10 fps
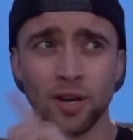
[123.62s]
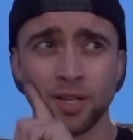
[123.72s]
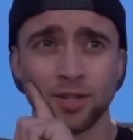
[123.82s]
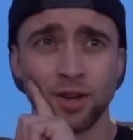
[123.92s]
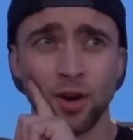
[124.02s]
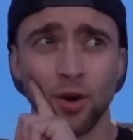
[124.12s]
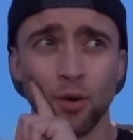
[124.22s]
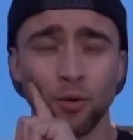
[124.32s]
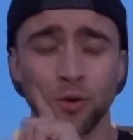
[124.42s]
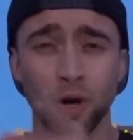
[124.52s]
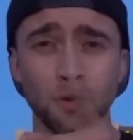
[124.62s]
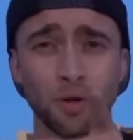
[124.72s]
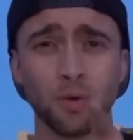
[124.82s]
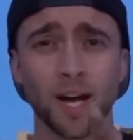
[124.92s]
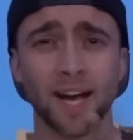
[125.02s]
So don't
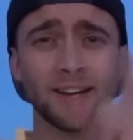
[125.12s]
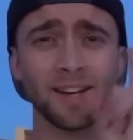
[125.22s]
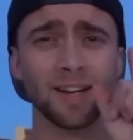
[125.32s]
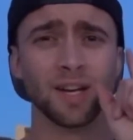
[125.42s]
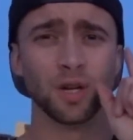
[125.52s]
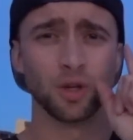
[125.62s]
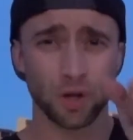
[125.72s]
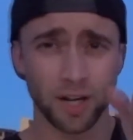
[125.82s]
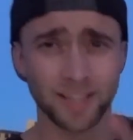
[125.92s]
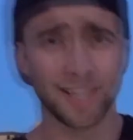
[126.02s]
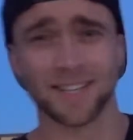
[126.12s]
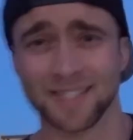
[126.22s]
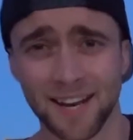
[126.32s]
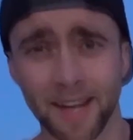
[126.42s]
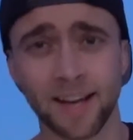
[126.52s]
do what I did, train legs
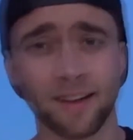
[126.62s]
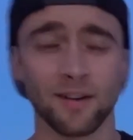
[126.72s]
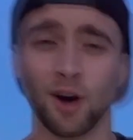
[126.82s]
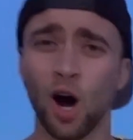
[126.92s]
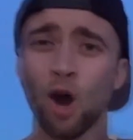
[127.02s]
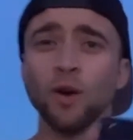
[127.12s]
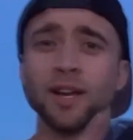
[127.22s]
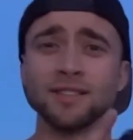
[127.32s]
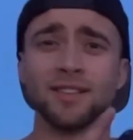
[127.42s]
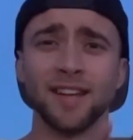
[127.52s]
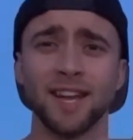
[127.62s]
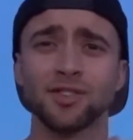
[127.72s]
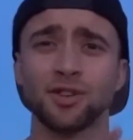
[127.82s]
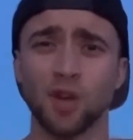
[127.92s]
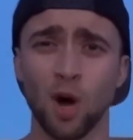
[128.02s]
today. Always, the
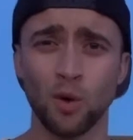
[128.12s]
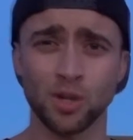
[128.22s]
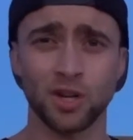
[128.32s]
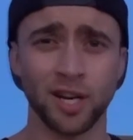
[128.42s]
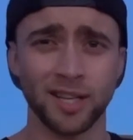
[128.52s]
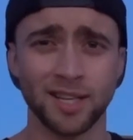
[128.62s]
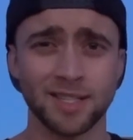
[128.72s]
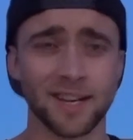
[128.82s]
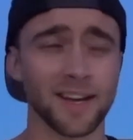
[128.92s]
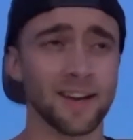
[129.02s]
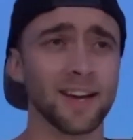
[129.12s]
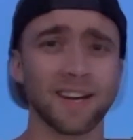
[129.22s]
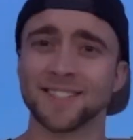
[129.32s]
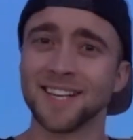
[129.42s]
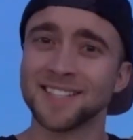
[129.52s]
answer is always train legs today,
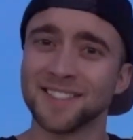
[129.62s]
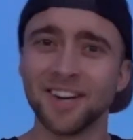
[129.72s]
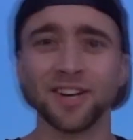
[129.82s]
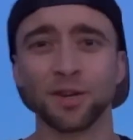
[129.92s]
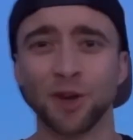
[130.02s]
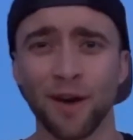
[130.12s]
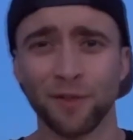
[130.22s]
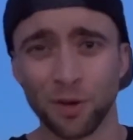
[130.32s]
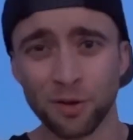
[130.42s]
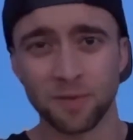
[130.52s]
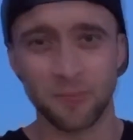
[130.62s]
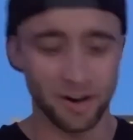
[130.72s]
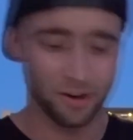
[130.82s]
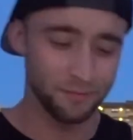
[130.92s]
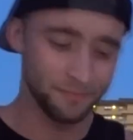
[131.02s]
because then it's done, you don't have to do it tomorrow.